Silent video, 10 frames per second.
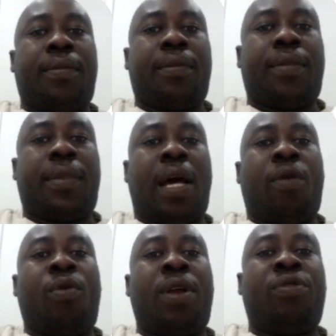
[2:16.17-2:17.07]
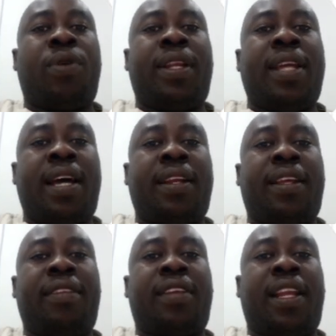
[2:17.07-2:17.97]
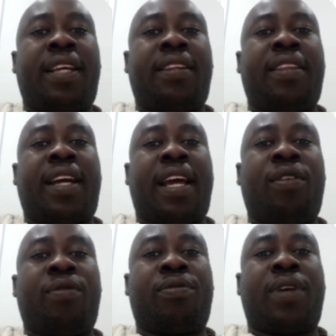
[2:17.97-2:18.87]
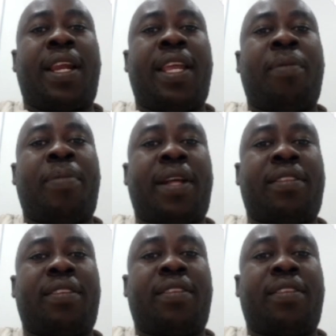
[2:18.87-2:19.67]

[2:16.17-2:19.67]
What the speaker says: Now, once you are done in selecting the kind of career path